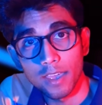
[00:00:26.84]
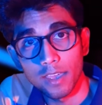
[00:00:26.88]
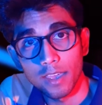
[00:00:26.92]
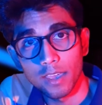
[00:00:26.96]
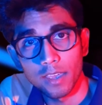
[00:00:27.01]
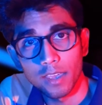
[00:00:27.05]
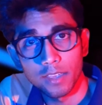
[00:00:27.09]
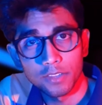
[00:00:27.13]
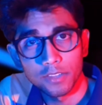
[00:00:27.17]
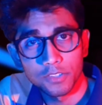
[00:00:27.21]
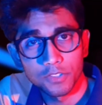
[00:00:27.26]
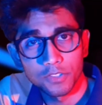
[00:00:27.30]

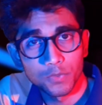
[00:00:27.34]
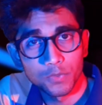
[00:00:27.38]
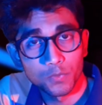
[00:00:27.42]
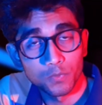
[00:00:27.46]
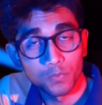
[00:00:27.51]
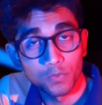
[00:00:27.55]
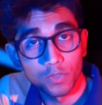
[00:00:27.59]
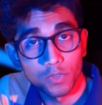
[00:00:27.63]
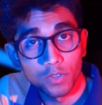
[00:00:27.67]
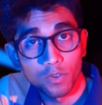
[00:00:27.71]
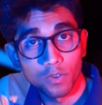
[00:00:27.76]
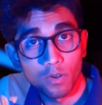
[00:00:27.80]
As
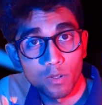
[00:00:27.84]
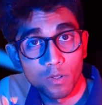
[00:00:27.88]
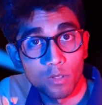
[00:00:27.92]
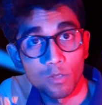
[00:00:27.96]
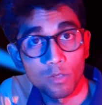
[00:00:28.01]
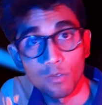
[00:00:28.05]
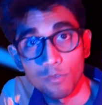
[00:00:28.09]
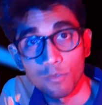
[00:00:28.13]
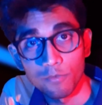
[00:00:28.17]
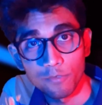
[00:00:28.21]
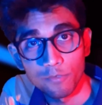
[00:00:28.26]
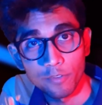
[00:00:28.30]
we all
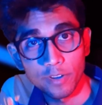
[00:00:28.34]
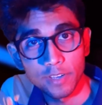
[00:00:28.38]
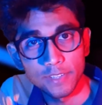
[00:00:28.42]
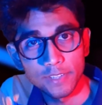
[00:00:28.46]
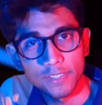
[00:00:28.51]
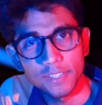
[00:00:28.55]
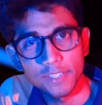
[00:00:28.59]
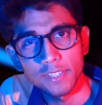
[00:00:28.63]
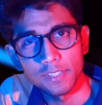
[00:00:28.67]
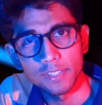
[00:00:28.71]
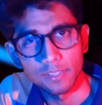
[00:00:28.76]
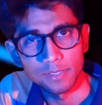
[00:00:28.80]
love rainy
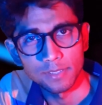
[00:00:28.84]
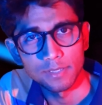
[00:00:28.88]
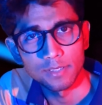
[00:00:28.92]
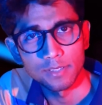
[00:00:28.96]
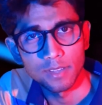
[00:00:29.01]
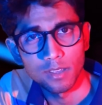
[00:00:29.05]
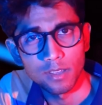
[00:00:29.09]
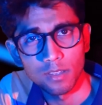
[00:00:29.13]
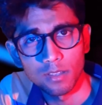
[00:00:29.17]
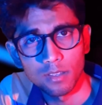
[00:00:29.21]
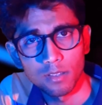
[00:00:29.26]
season,